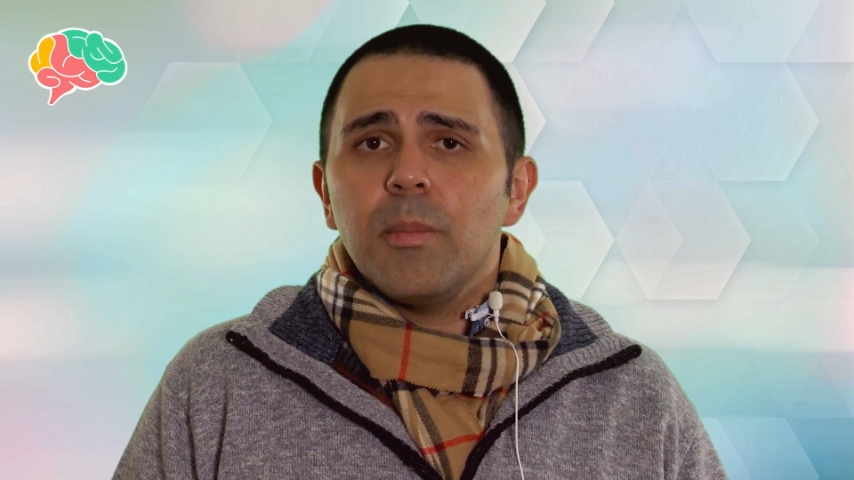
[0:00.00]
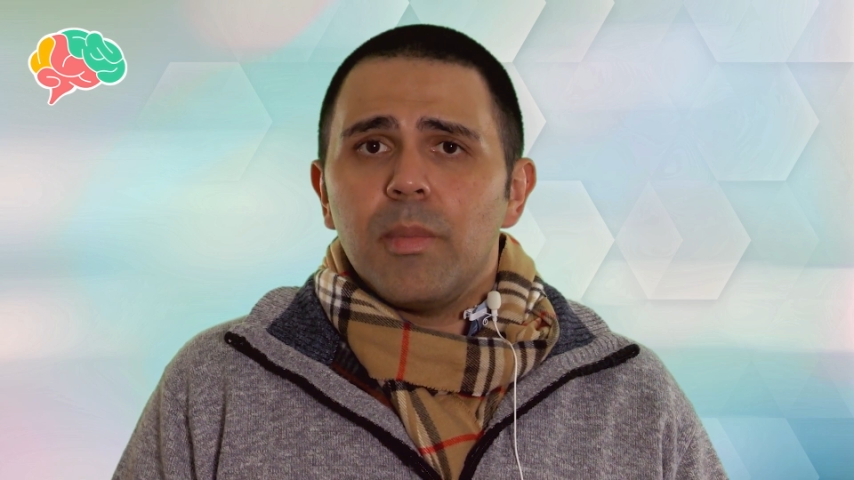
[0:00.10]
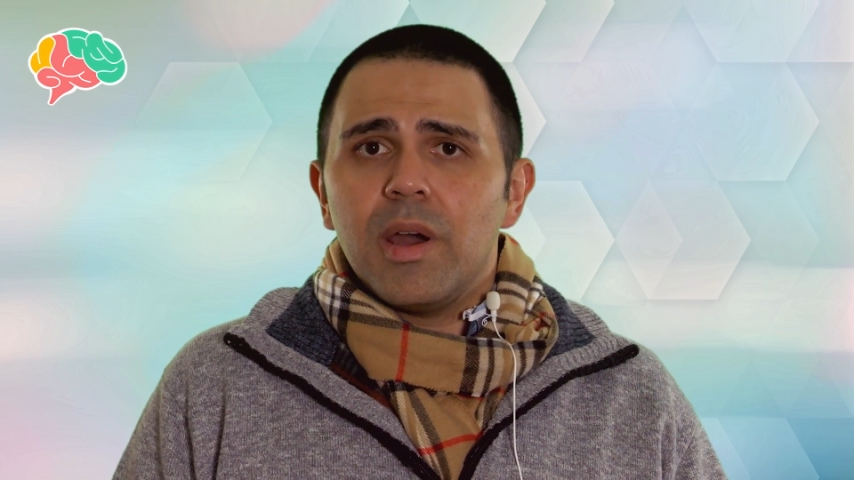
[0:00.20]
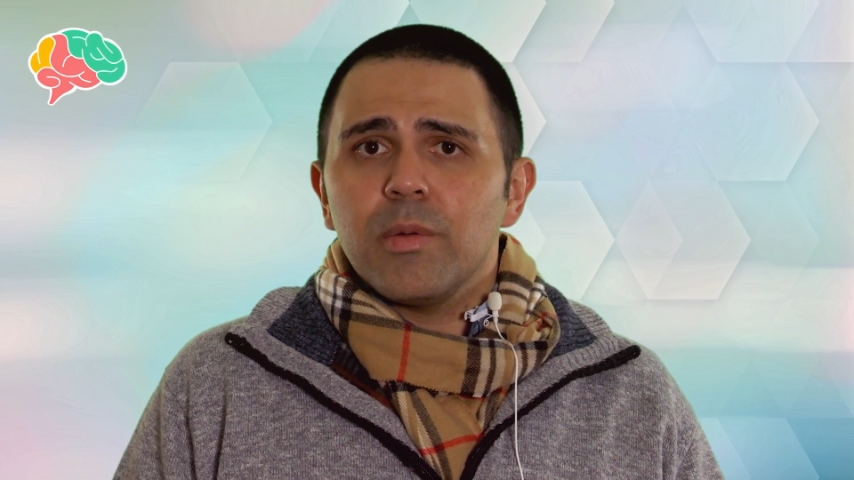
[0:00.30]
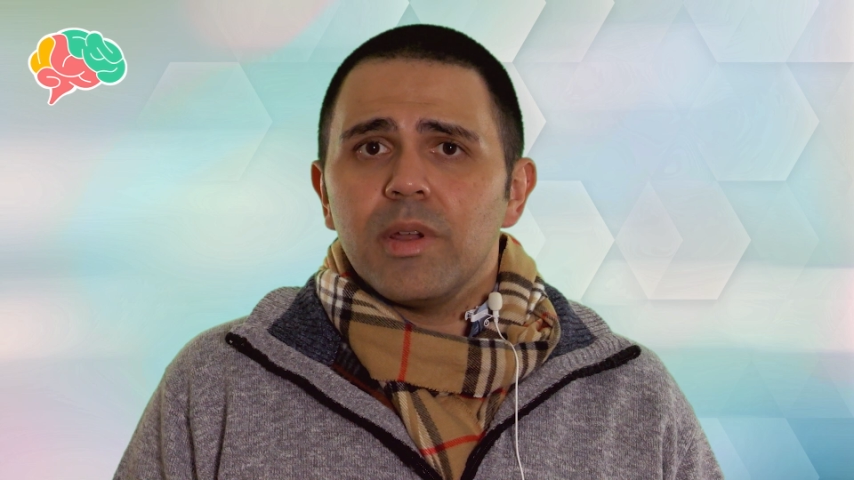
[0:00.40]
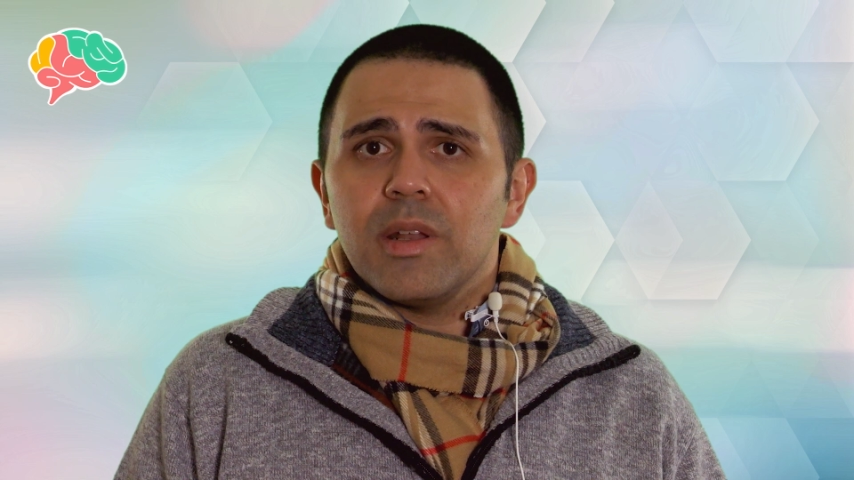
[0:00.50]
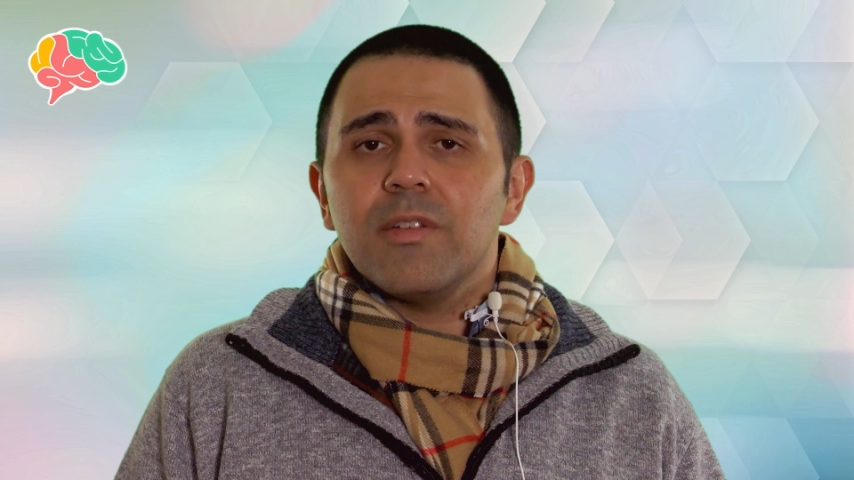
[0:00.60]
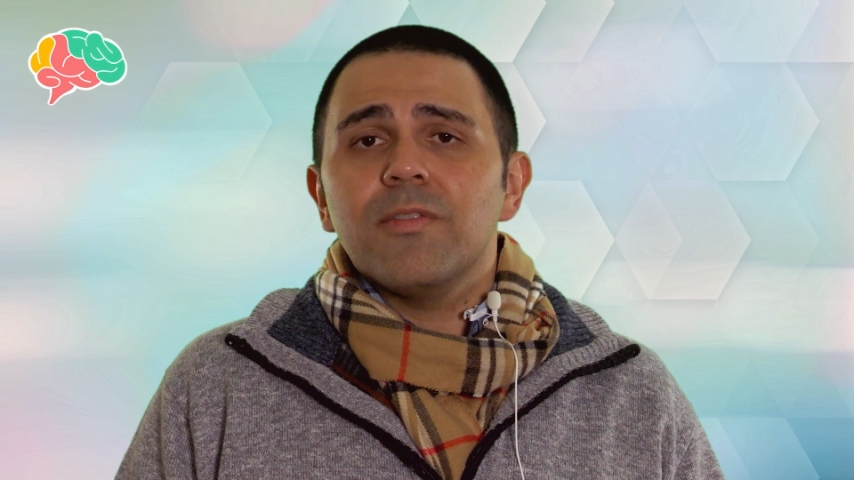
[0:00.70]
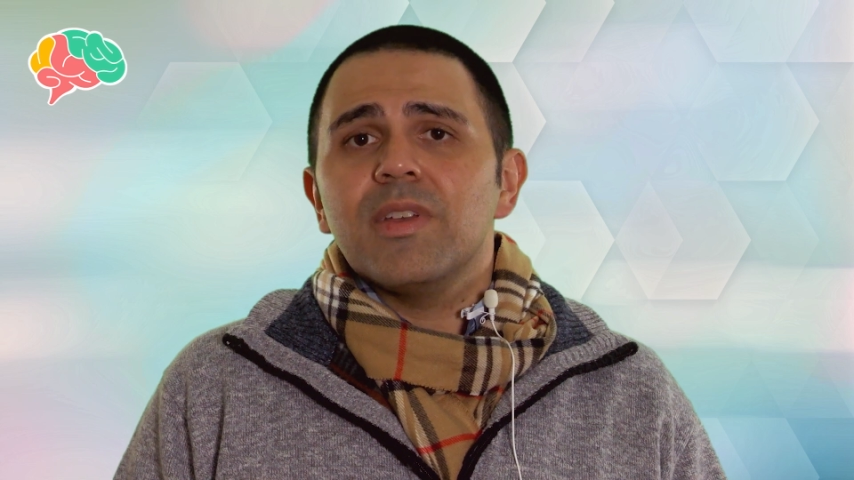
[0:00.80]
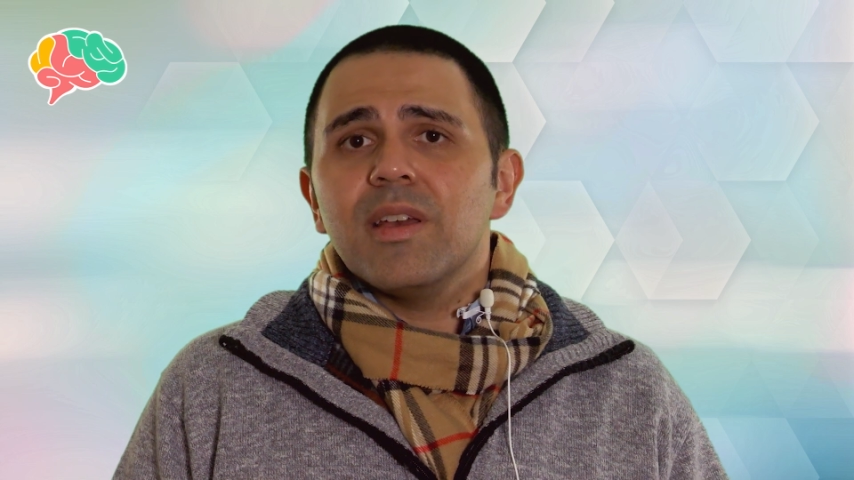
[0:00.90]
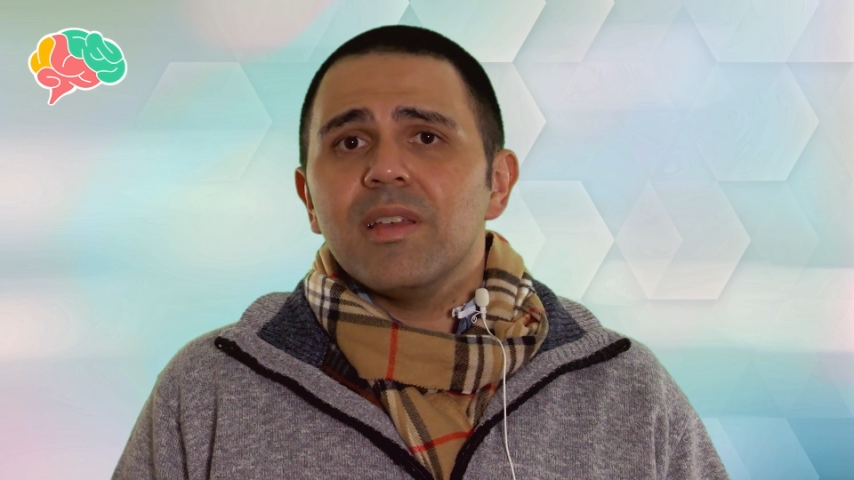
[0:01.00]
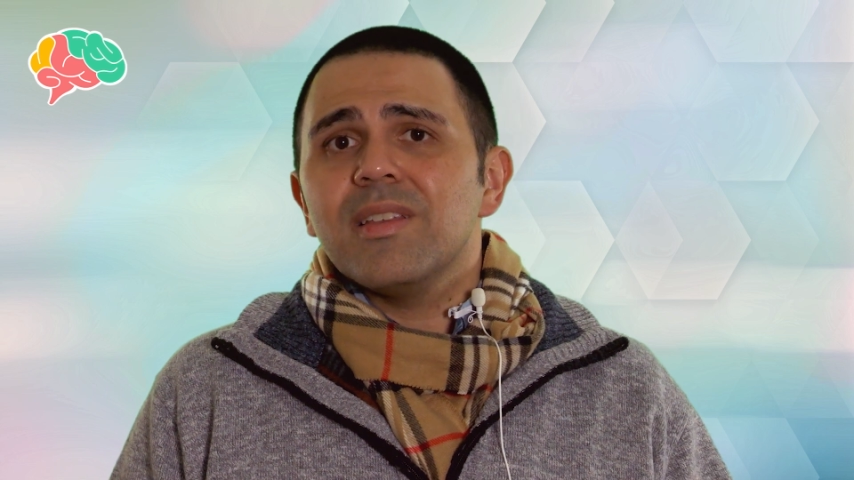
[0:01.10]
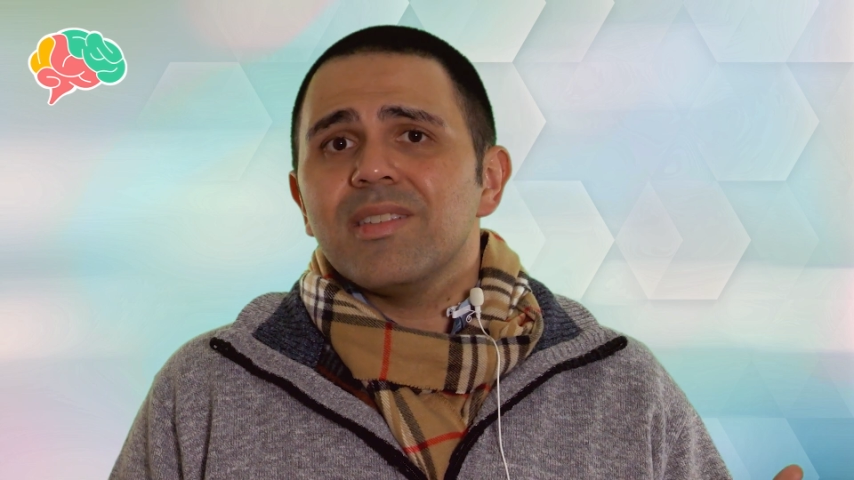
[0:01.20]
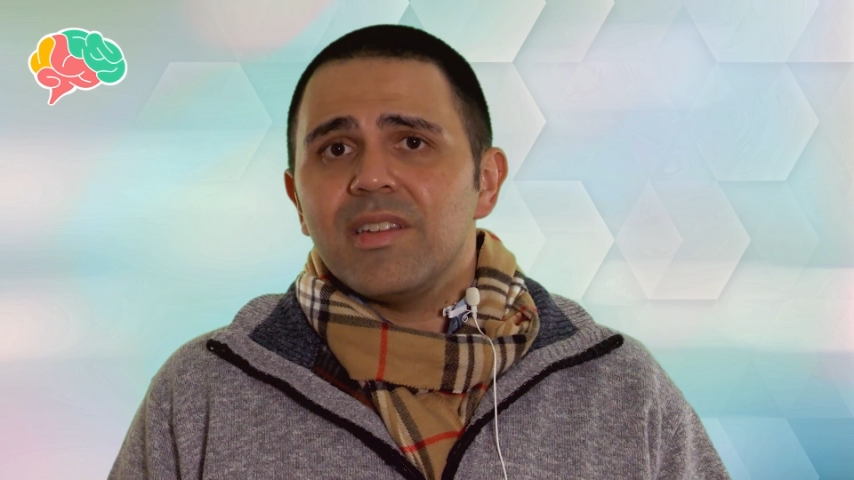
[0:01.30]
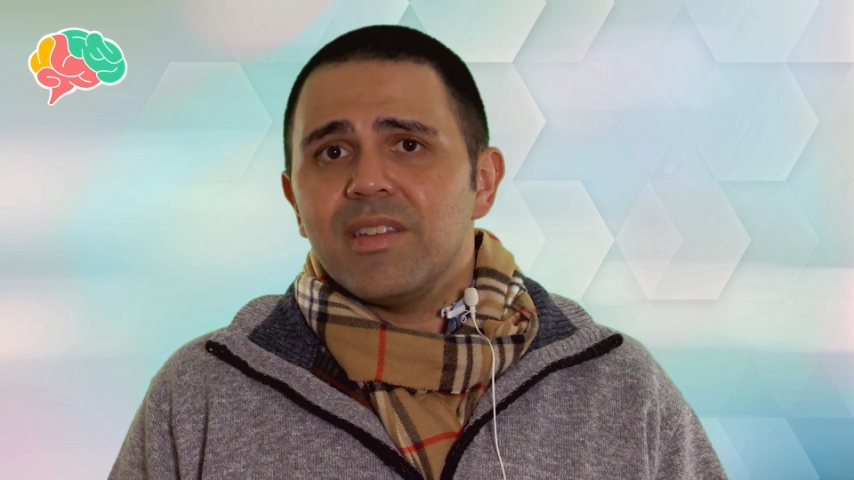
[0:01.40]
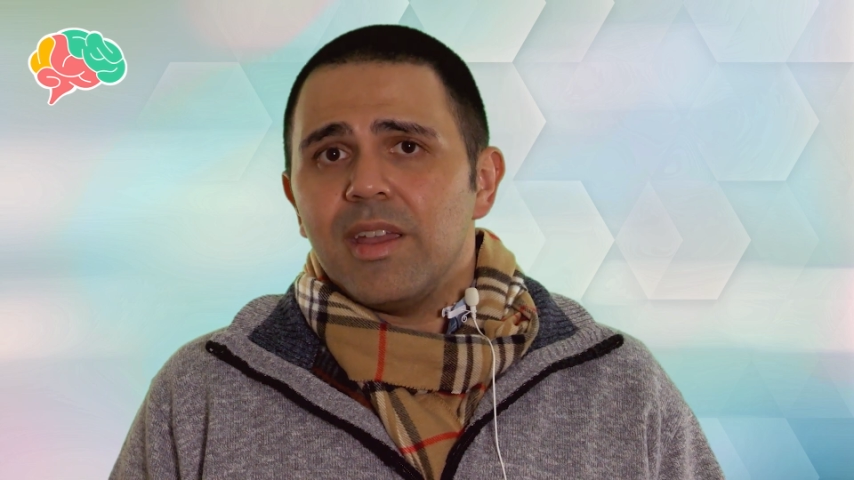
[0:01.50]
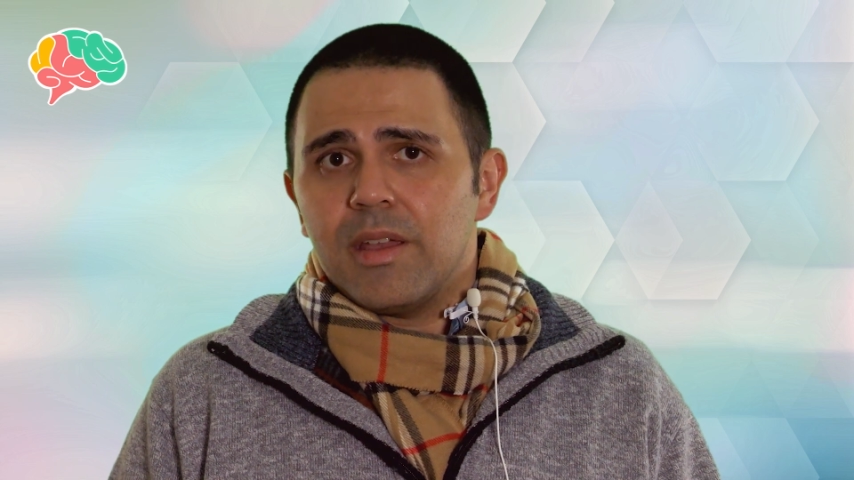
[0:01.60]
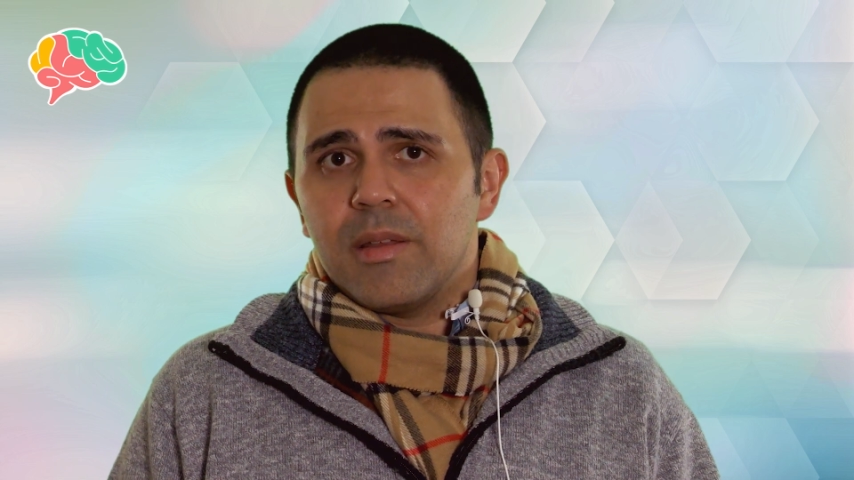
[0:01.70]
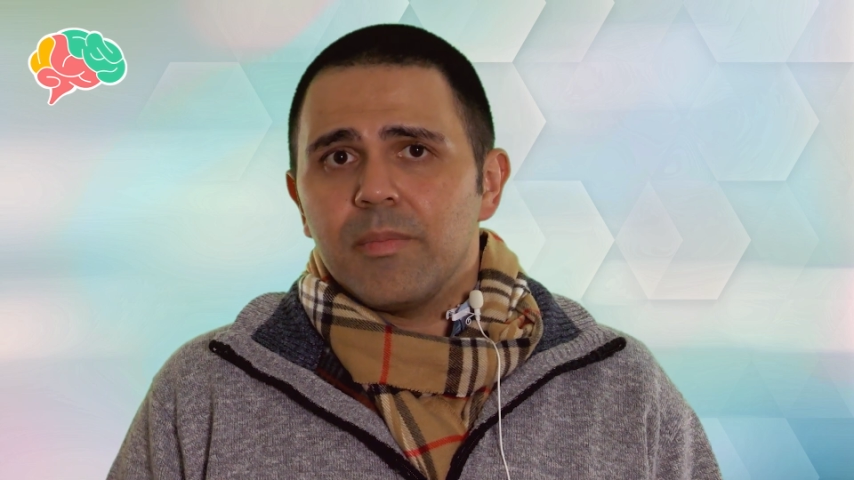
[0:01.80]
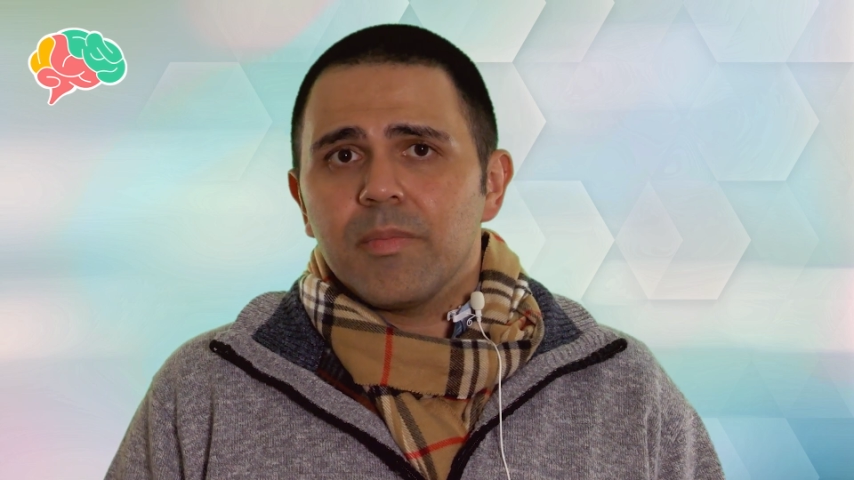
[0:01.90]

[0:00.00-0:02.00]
moderate, via his intake.